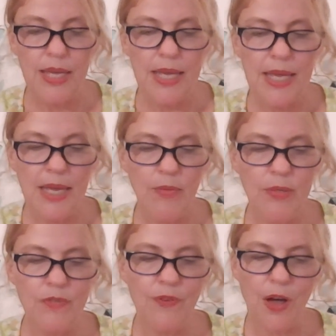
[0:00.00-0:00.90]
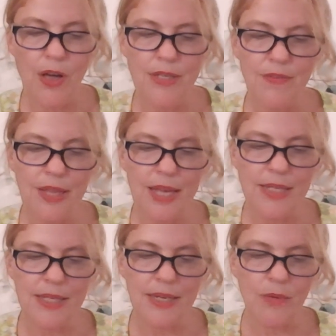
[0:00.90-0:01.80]
He was fond of
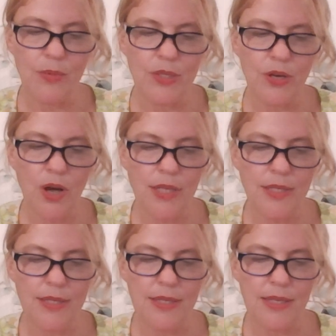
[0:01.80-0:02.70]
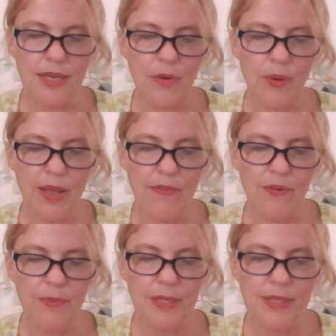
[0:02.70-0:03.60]
London and was constantly away
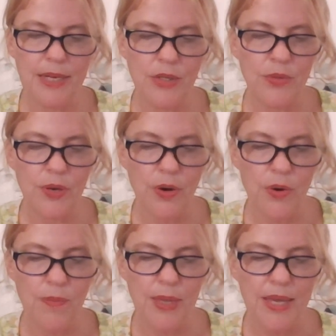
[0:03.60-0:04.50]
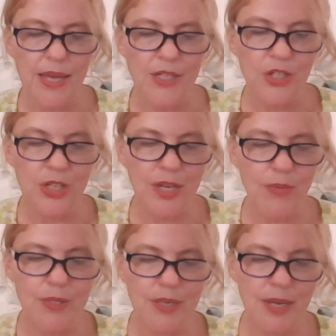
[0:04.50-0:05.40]
from his country home, and she
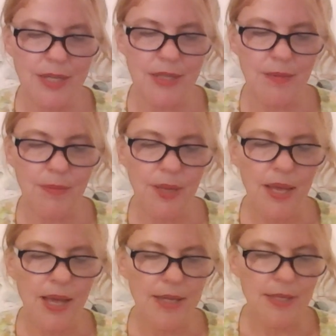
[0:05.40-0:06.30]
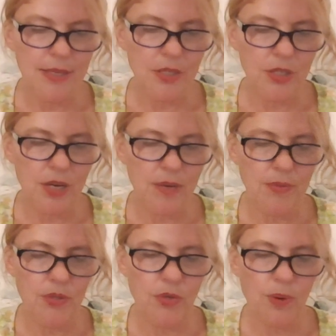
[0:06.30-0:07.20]
was accustomed at such
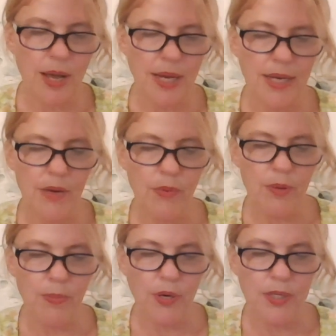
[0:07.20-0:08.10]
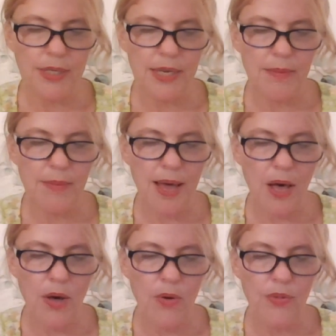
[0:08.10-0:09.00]
times to write and report to him
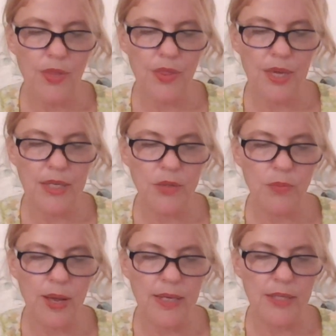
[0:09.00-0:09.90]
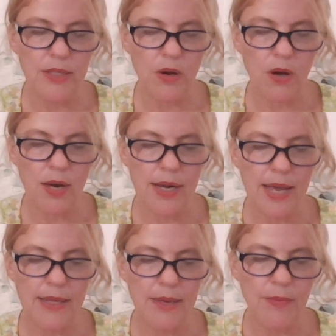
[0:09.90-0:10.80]
how the things went on
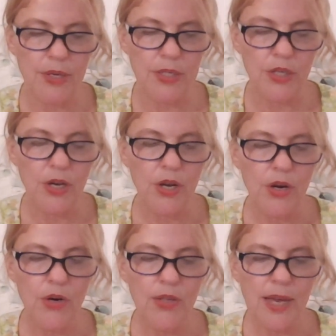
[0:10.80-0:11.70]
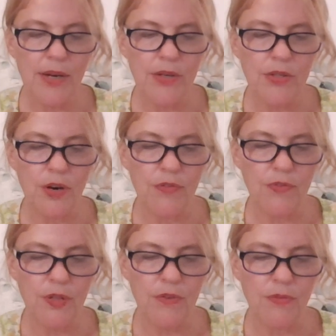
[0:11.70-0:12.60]
at Limmeridge. Her letters are
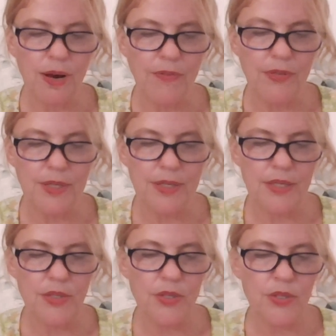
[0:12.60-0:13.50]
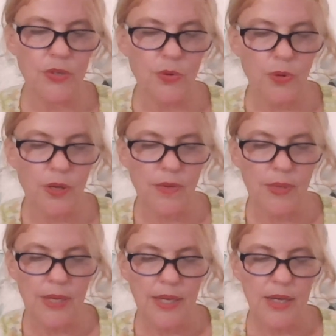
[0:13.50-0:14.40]
full of references to the school,
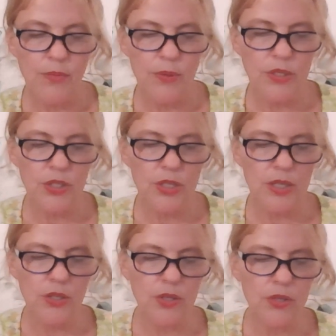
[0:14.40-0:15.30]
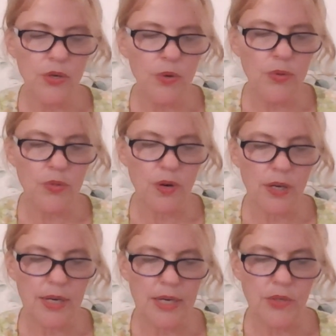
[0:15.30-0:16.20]
in which she took so
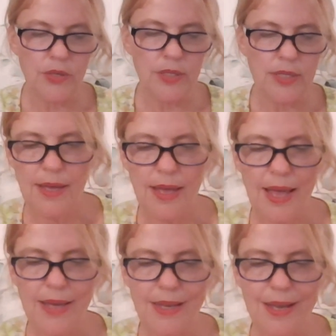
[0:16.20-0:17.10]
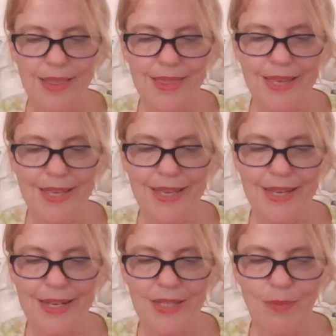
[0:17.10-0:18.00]
strong an interest, and I think
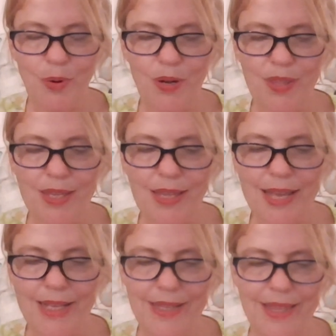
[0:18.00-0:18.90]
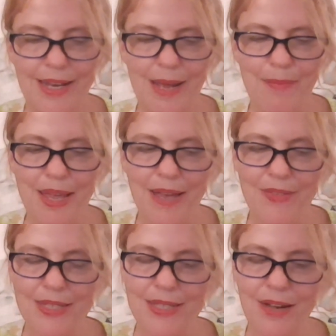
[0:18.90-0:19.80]
it is more than likely that I may have
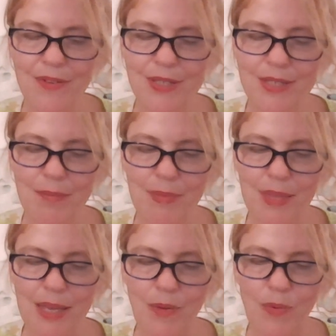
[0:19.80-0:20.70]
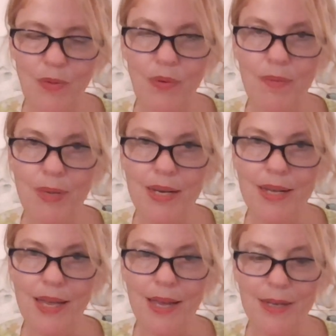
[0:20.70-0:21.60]
discovered something when we meet
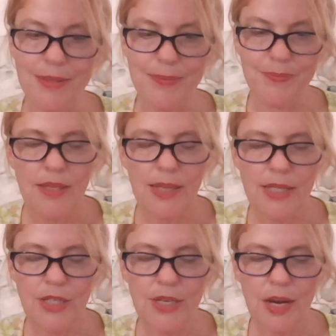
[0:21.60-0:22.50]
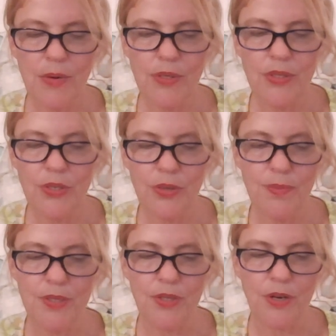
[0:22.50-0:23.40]
again. The luncheon hour is 2,
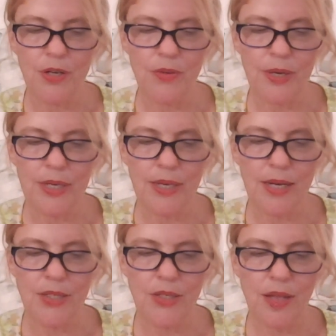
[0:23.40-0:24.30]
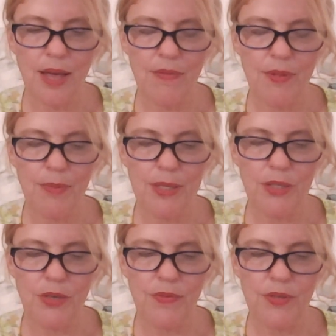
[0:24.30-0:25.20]
Mr. Hartright. I shall have the
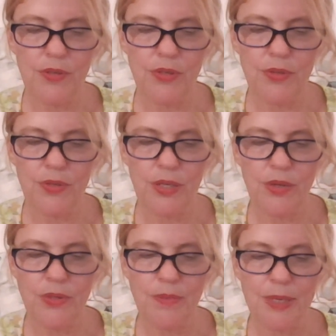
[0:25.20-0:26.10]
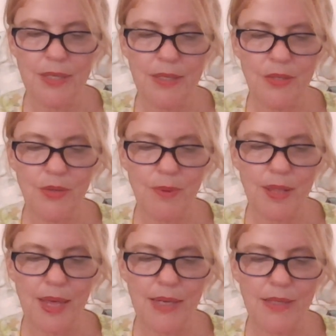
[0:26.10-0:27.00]
pleasure of introducing you to my sister by
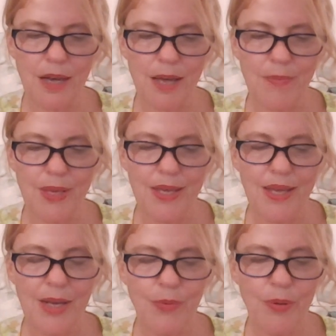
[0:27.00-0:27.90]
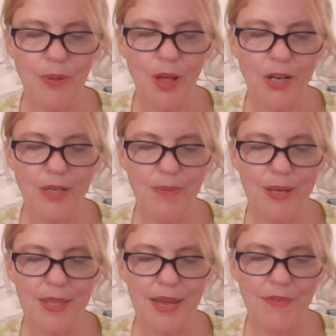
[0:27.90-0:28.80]
that time, and we will
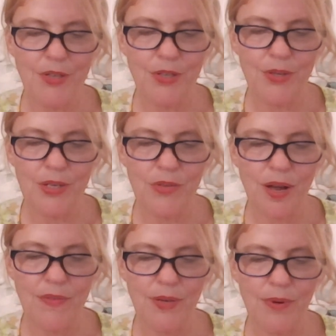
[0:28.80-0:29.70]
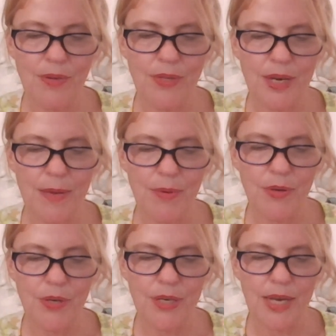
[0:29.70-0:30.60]
occupy the afternoon in driving round the
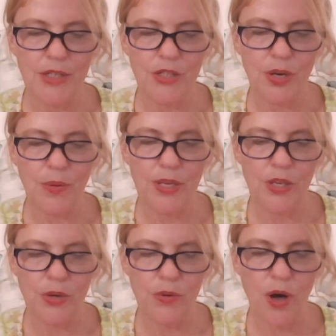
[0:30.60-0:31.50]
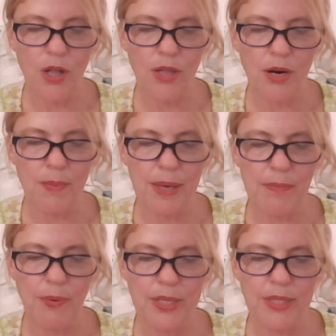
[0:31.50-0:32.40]
neighborhood and showing you all our pet
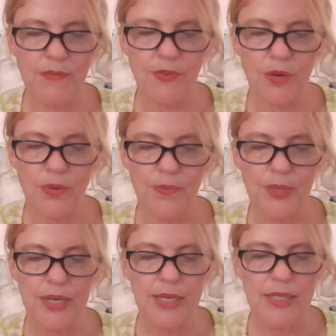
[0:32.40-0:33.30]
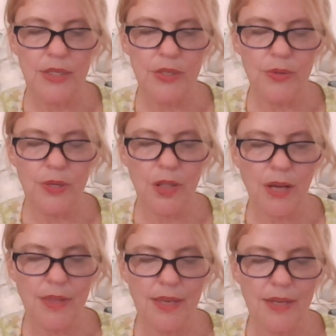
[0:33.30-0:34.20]
points of view. Till 2
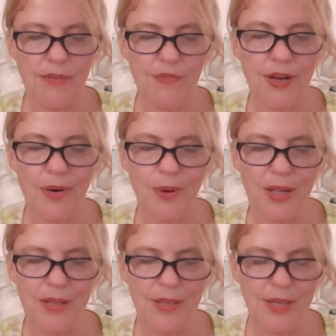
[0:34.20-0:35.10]
o'clock, then. Farewell."